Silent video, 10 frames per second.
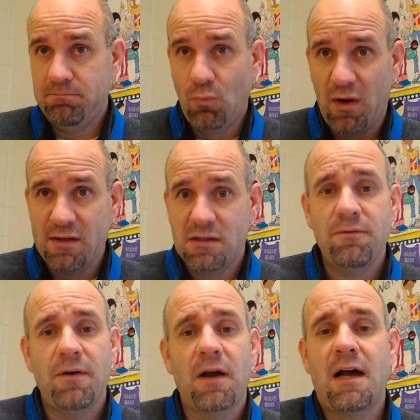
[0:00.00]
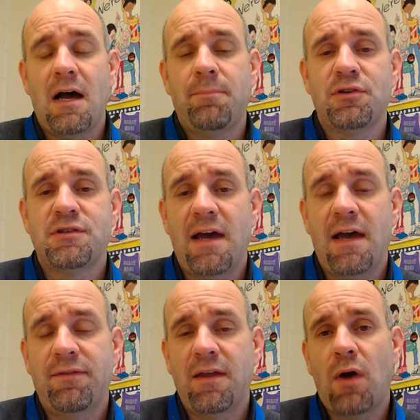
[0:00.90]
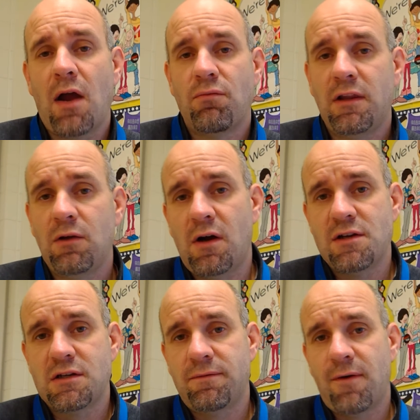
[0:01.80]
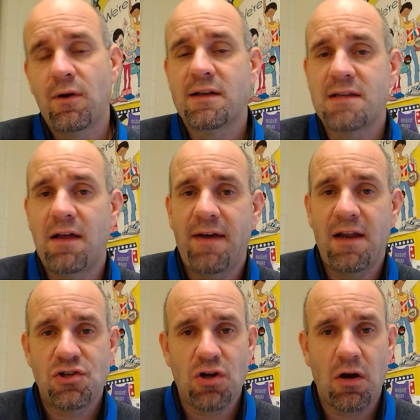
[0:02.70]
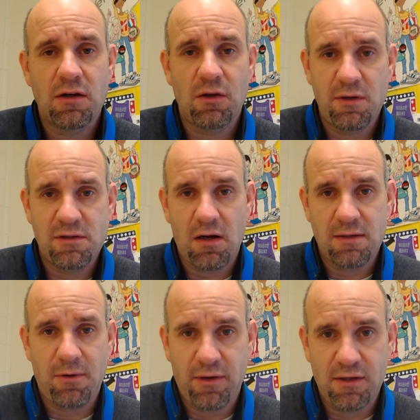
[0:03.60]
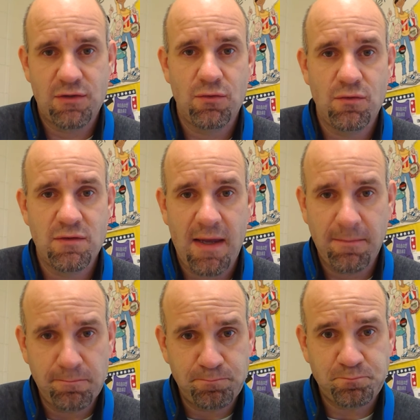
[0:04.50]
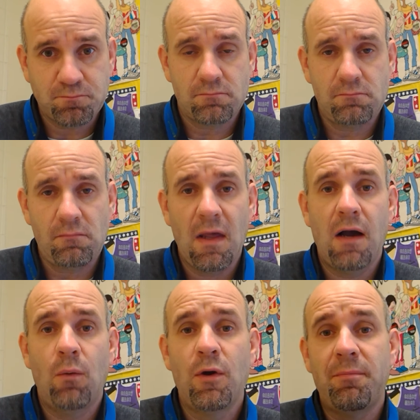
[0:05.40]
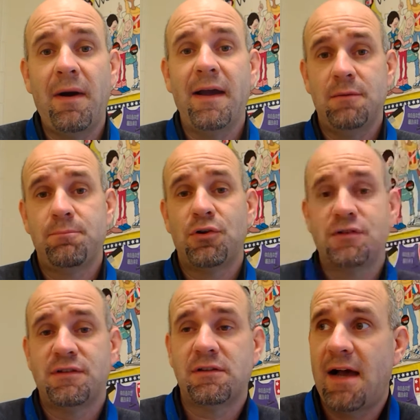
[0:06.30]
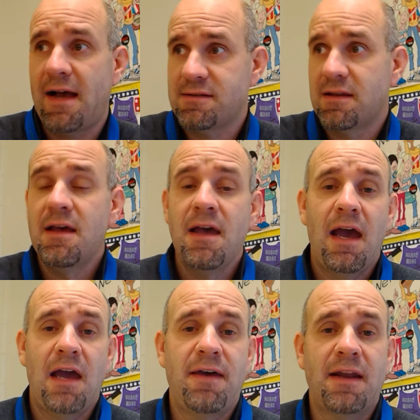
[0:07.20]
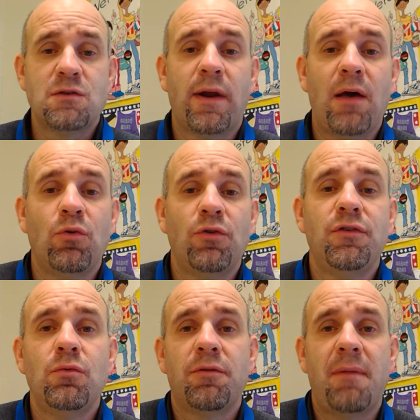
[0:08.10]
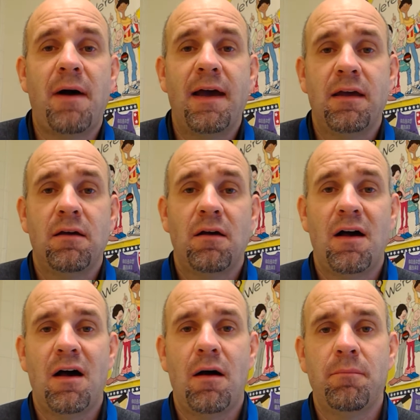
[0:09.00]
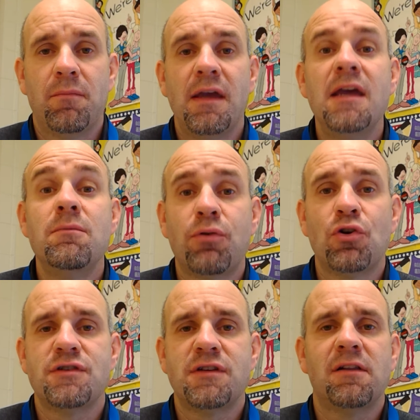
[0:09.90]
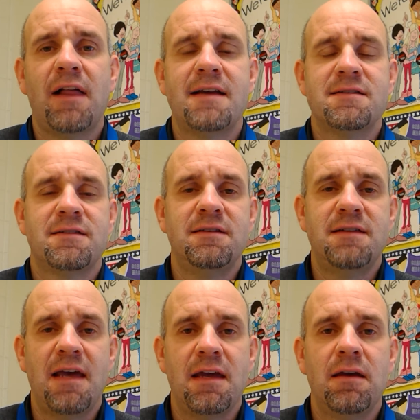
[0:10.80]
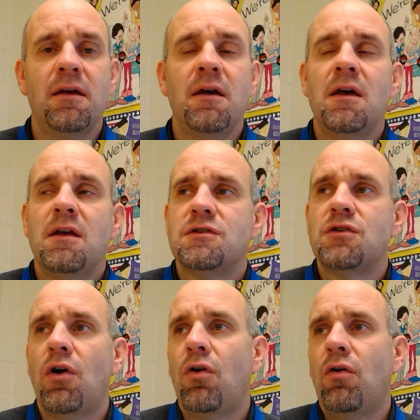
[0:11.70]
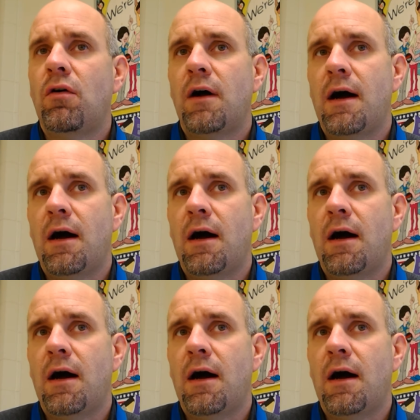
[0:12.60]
Once you've accomplished that, then I really want you to focus on that chart that we talked about on Tuesday with my in-person class, and that is what I will do with my in-person class today. So